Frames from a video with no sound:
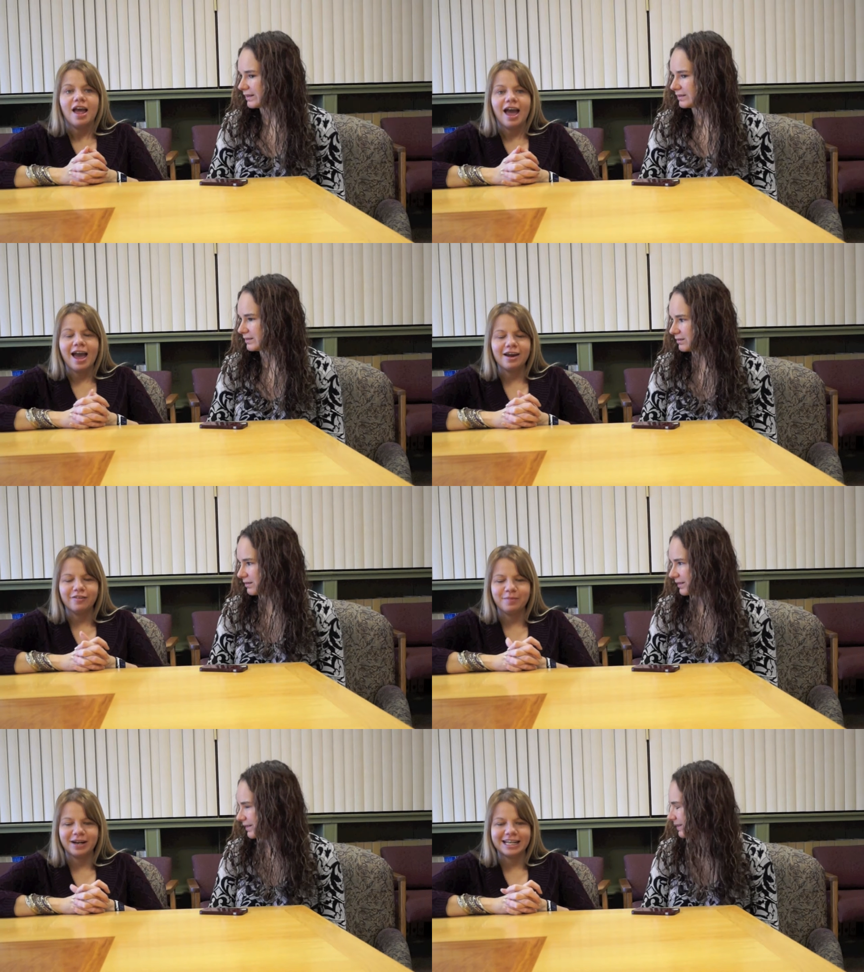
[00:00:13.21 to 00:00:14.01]
Speaker 1: Hey
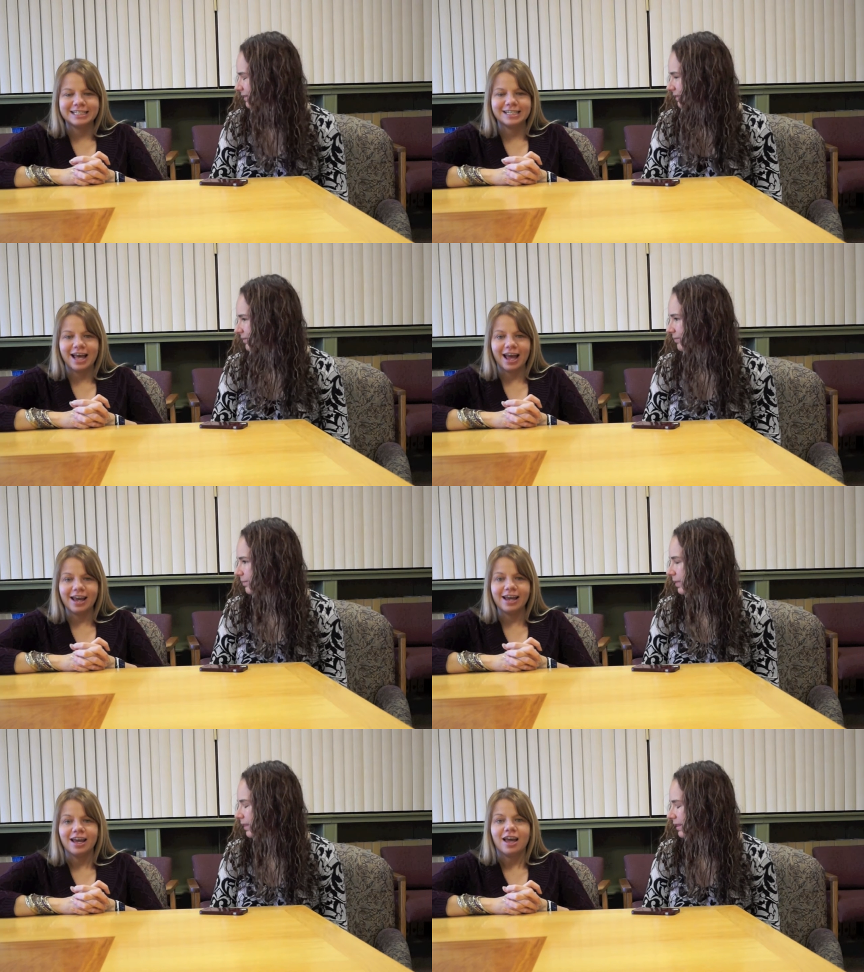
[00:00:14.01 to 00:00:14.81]
everybody,
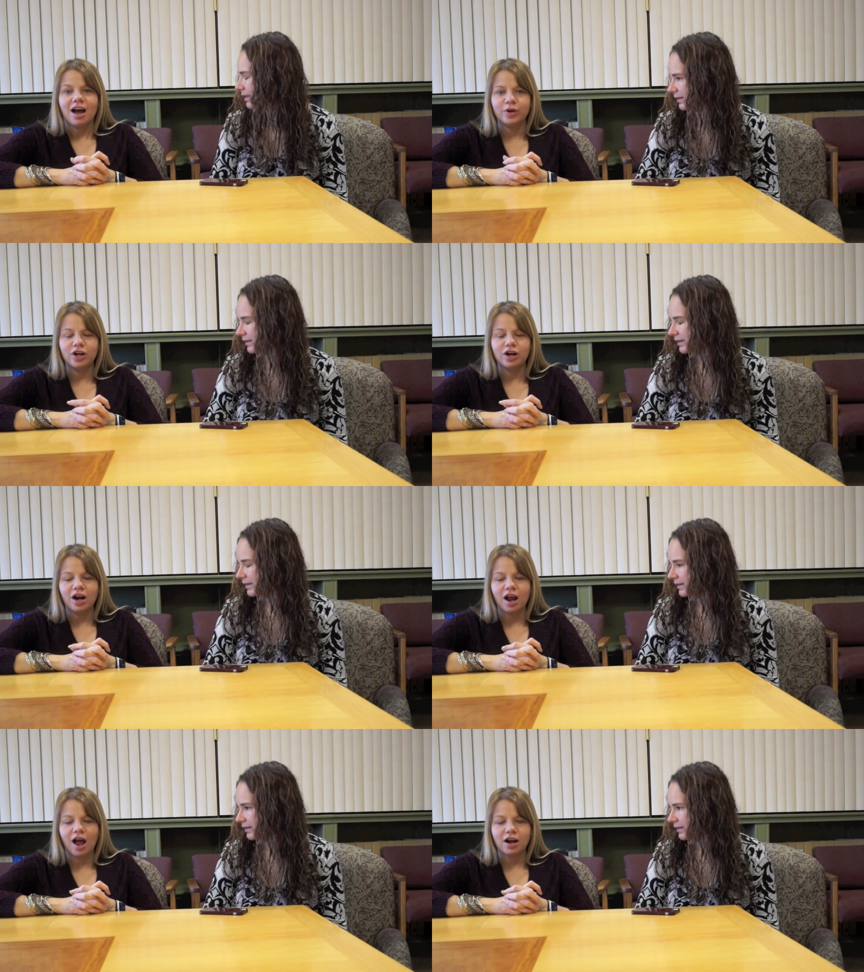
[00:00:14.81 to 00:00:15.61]
today we are
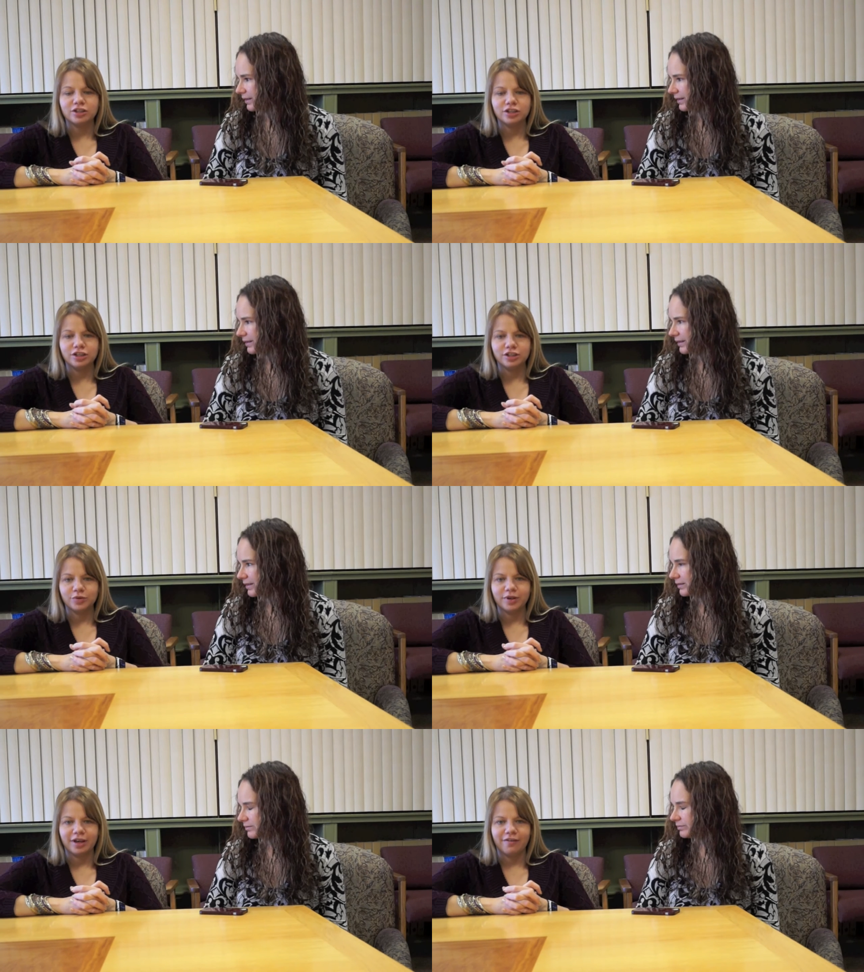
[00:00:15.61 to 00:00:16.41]
actually
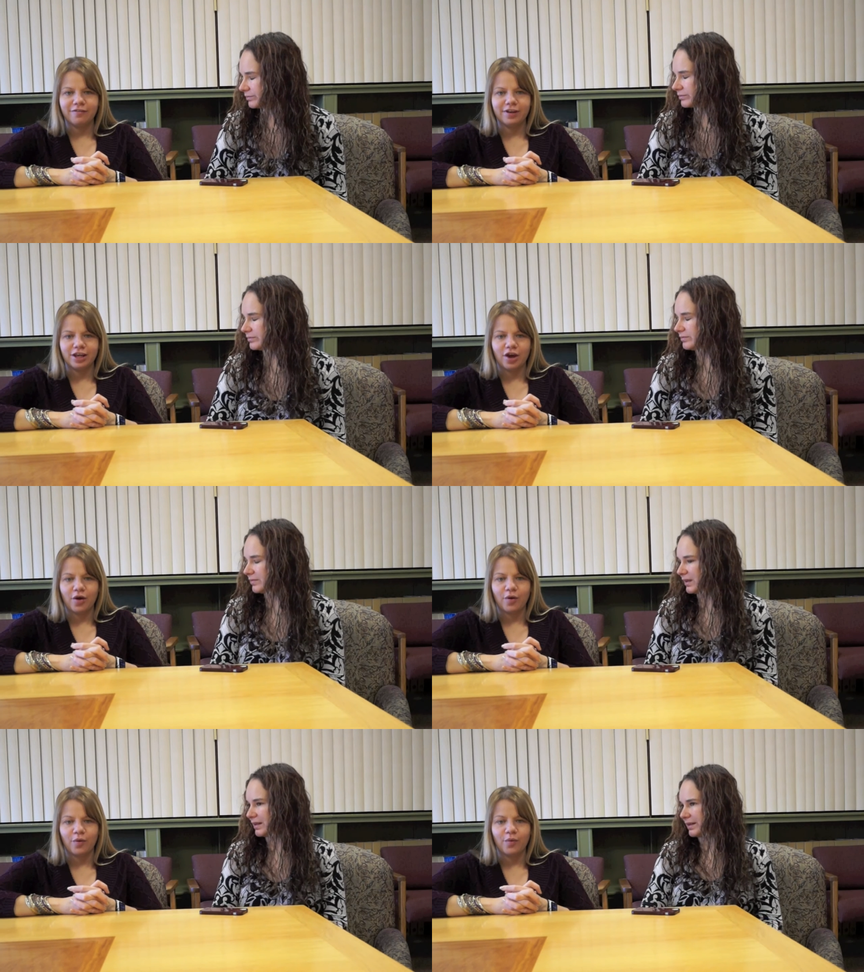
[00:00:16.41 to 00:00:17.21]
doing a
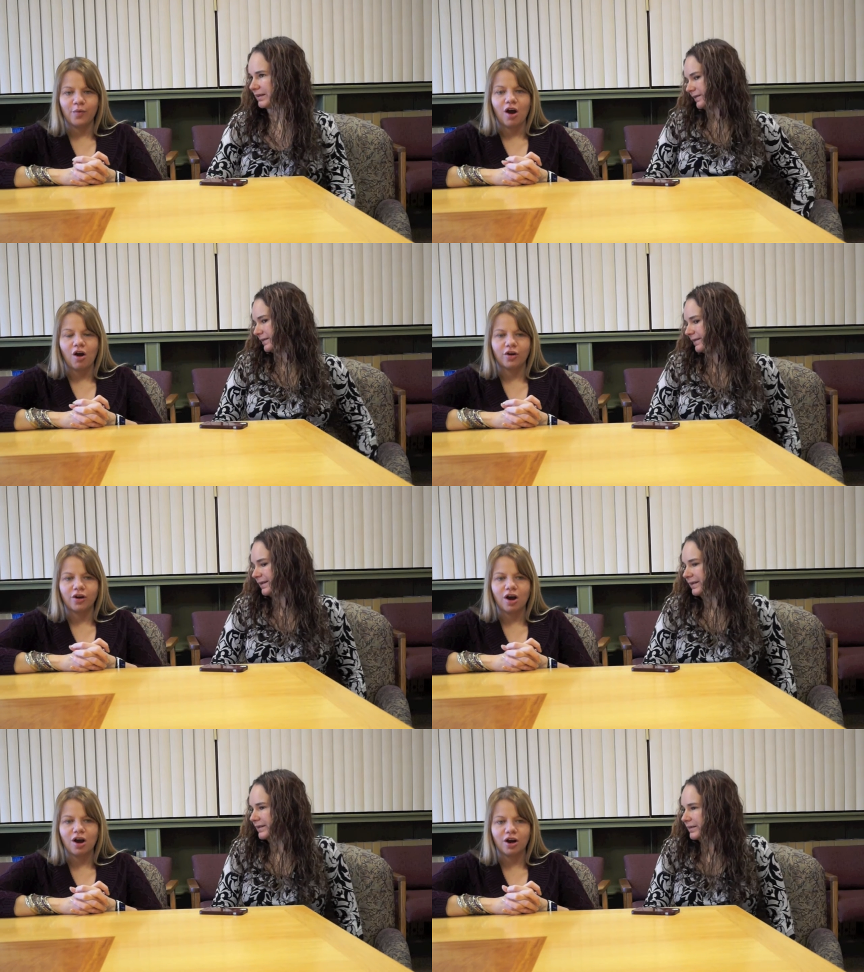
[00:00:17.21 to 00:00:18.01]
video
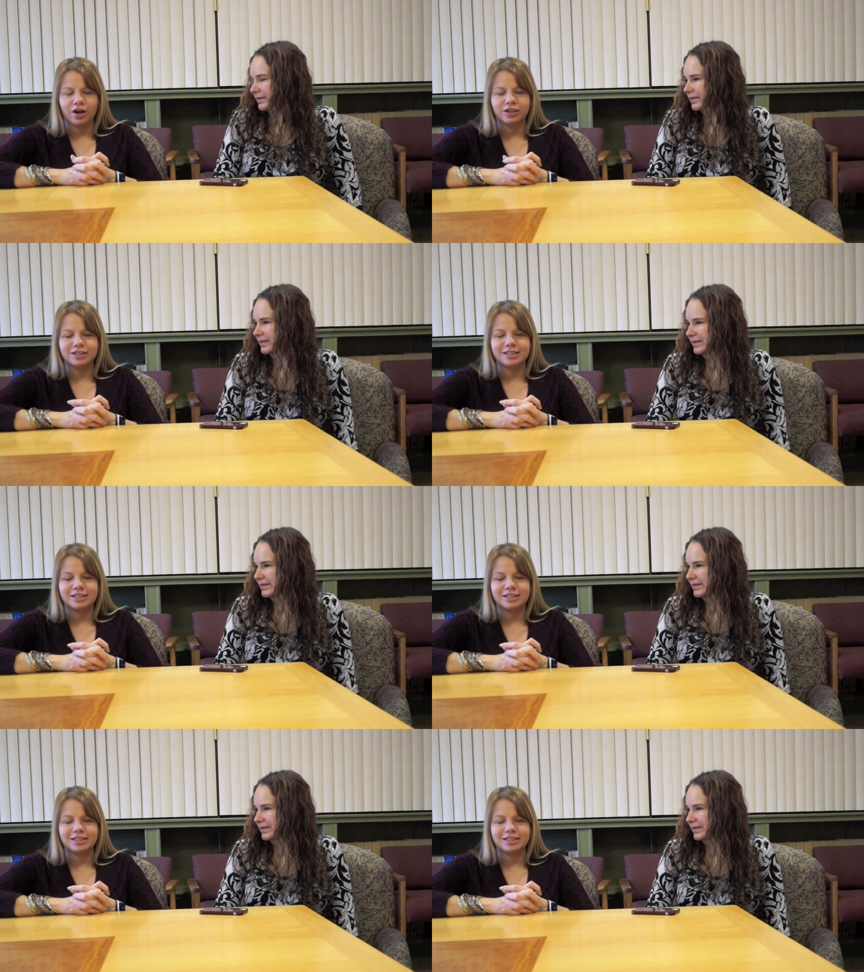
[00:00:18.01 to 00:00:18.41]
on art.